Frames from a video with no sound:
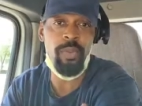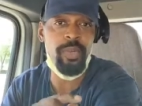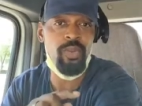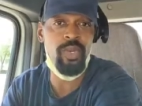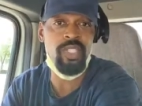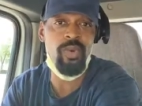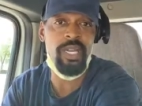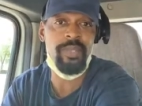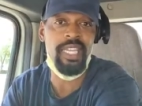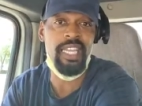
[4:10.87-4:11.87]
But the reason why
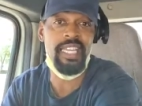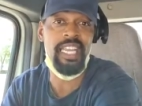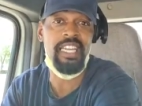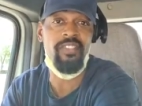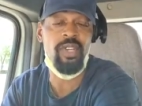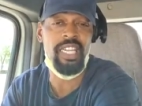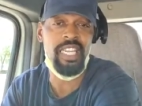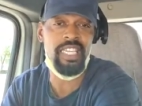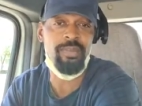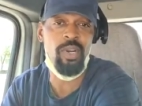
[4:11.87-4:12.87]
I'm saying that, if you got a
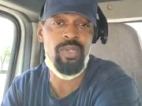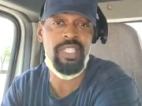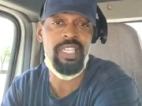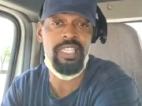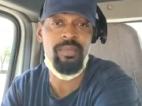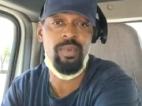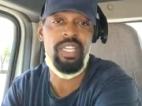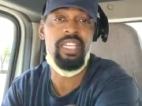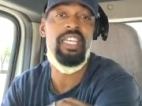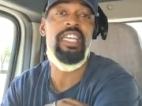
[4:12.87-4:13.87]
guest post, to get them to read it,
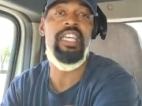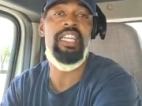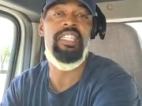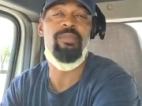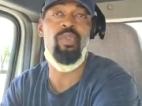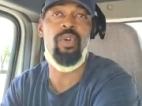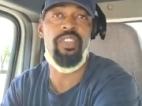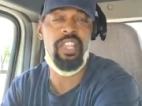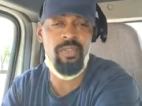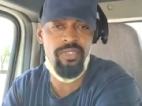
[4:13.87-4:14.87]
it's more
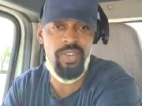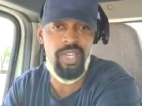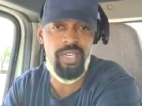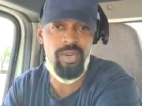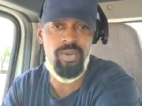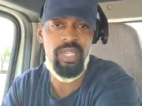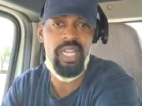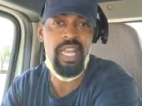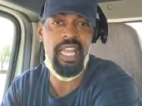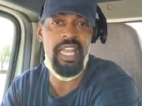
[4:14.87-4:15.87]
their flow
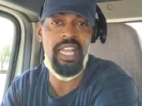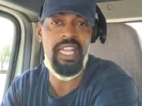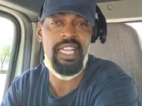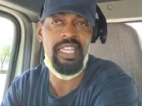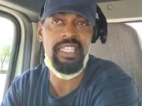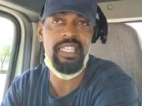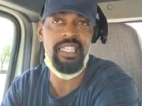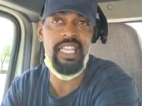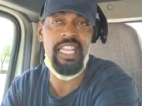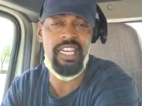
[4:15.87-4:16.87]
and
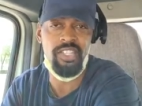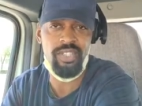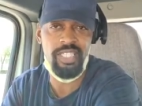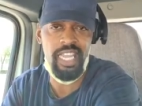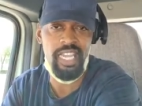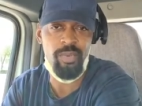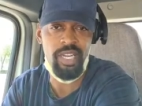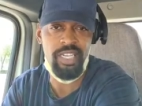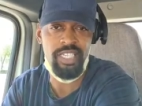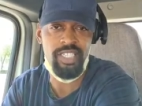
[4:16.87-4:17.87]
they understand what
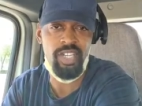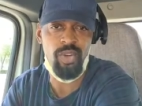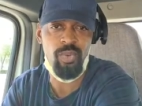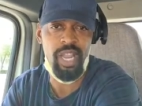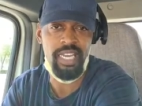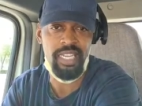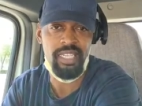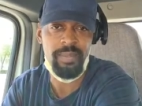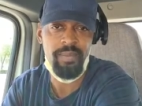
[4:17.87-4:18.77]
it is they're writing.